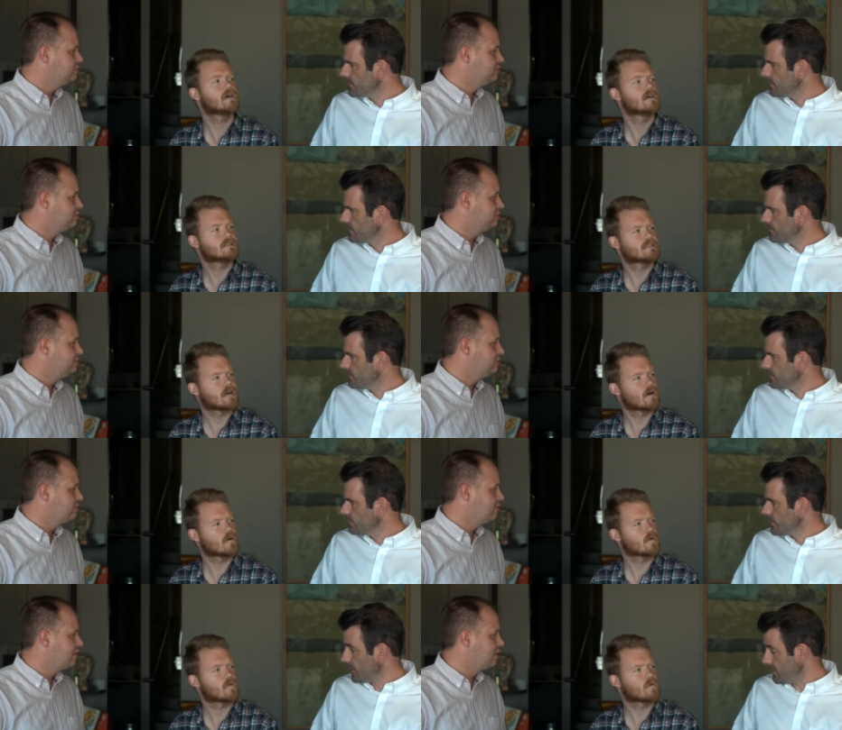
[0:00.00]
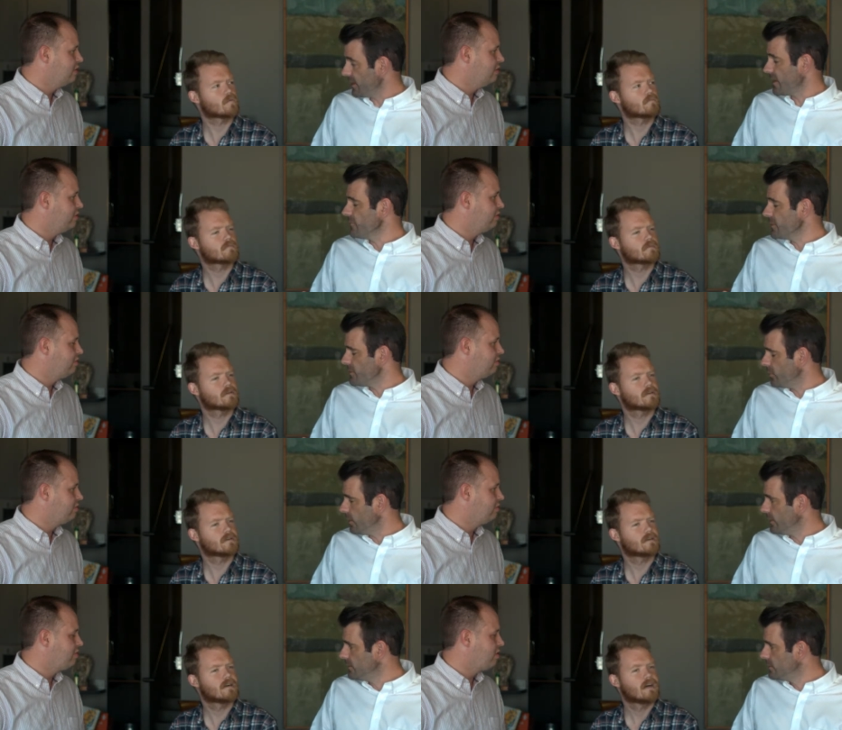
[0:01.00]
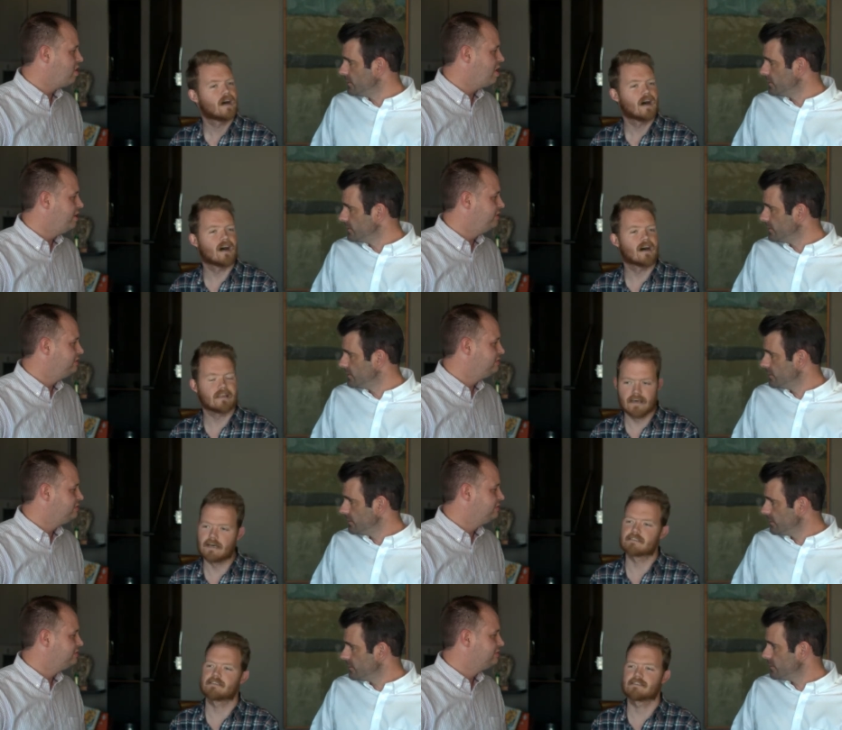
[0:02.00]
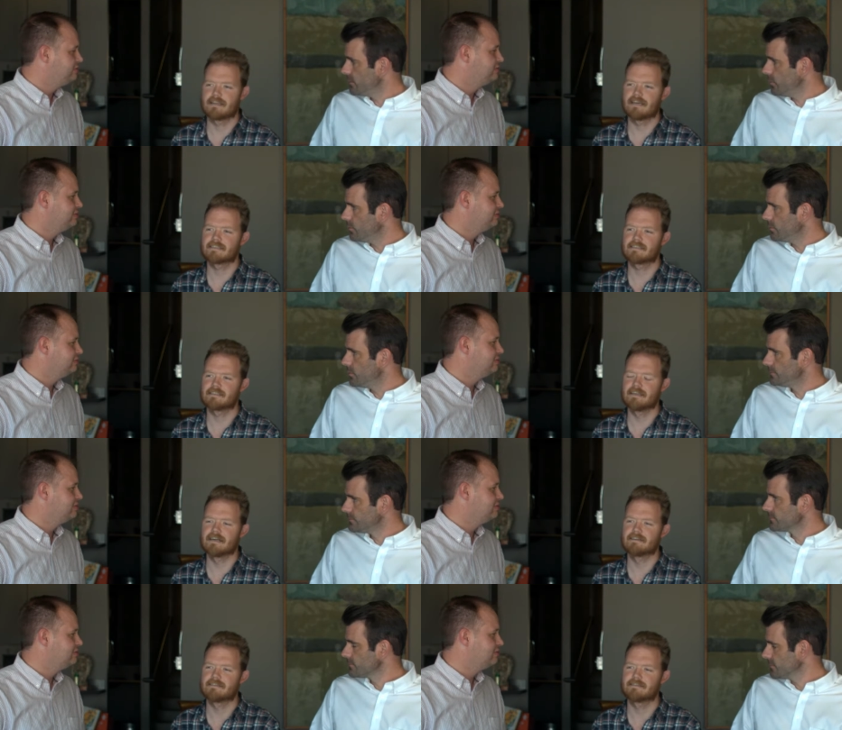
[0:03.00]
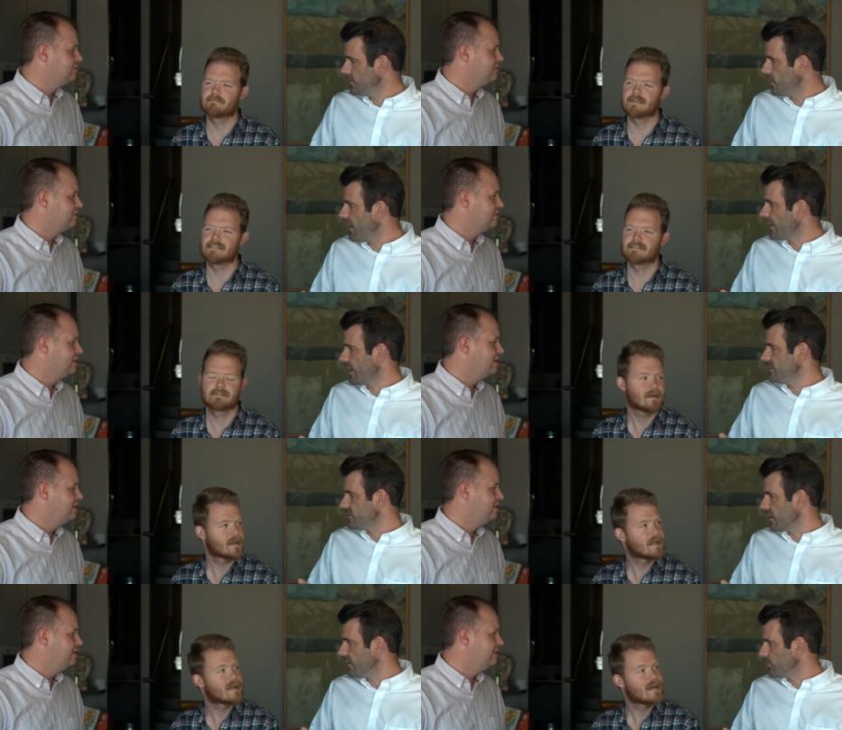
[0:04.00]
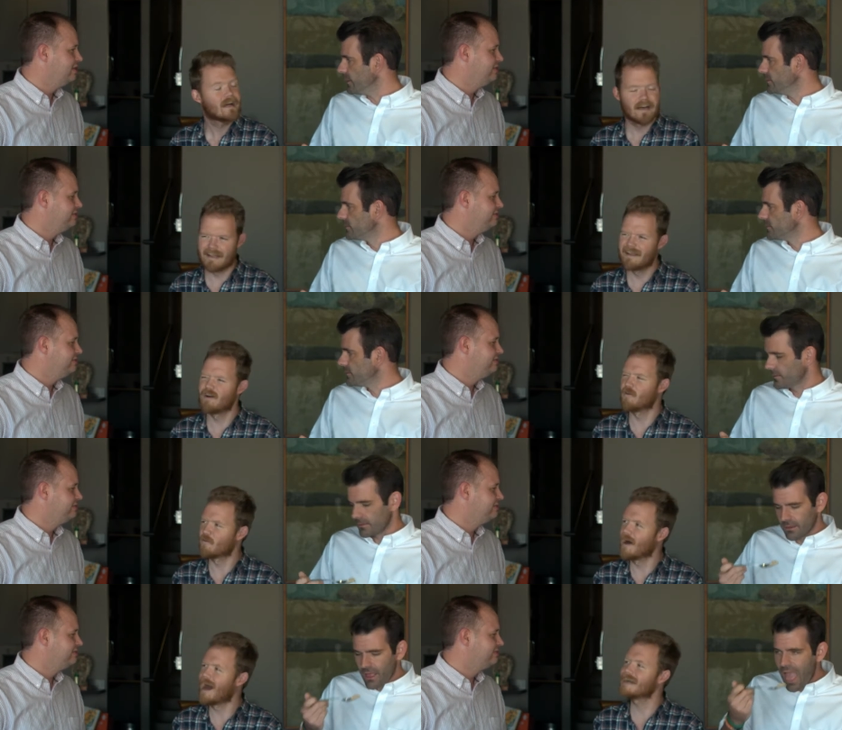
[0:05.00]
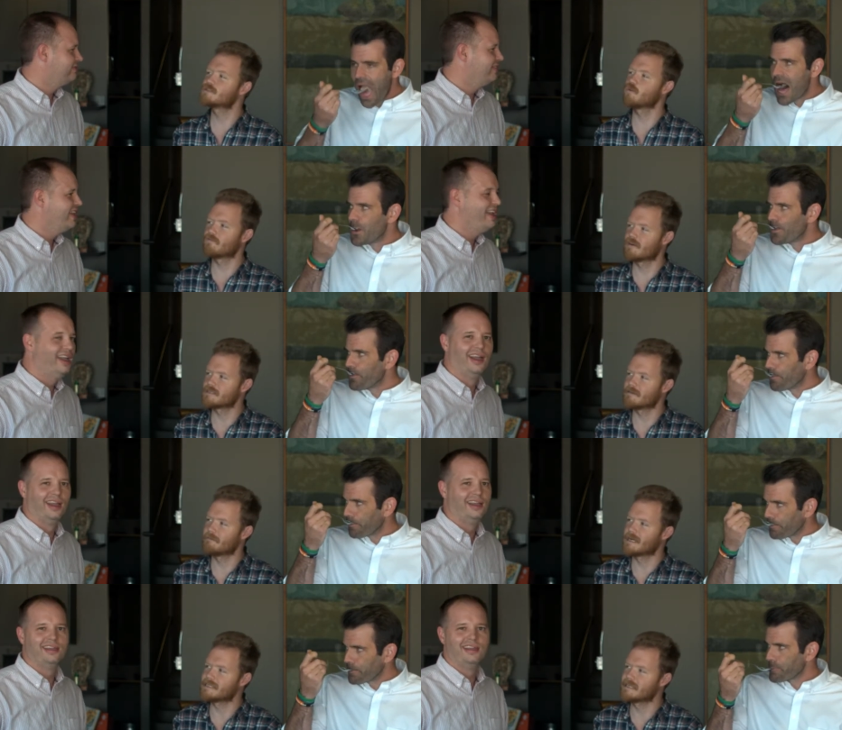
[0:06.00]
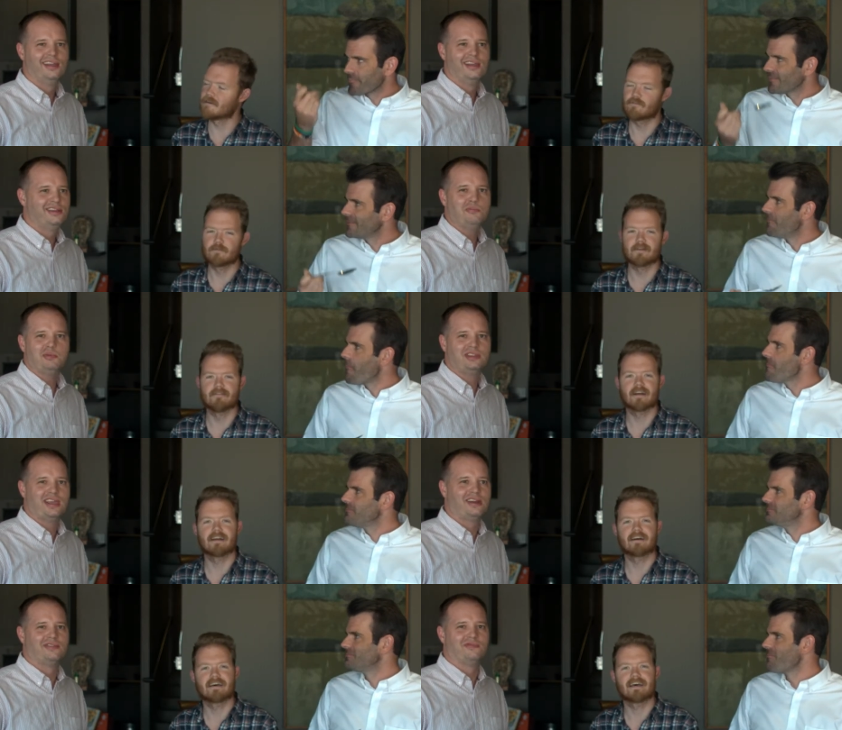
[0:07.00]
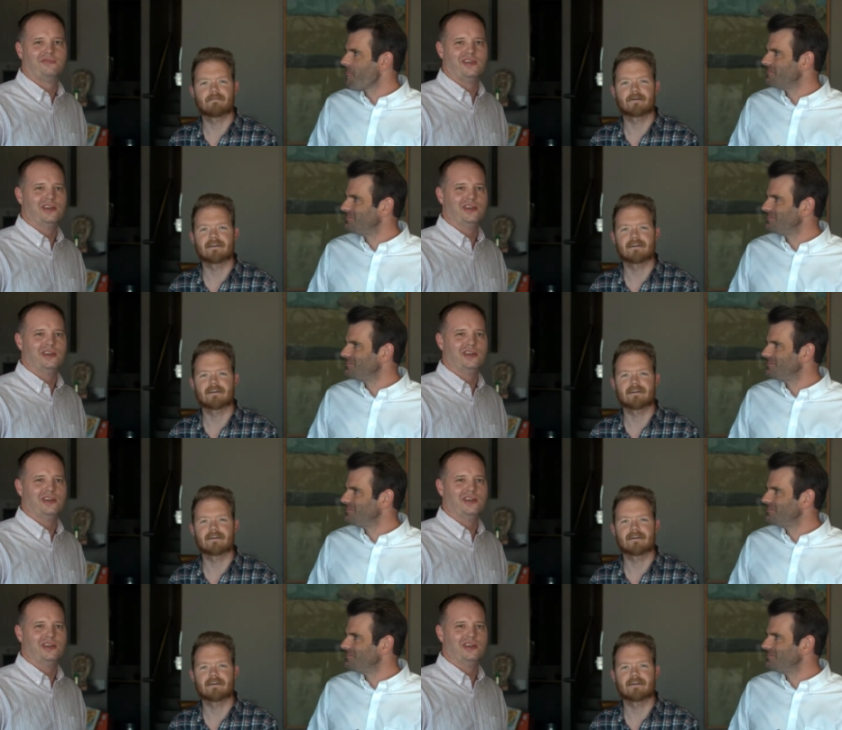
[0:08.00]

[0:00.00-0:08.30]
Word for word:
Speaker 1: So going to be a government employee. Uh, yes, that's yeah. You know, Mike hates the government. I know. The high school version of myself would be very unhappy.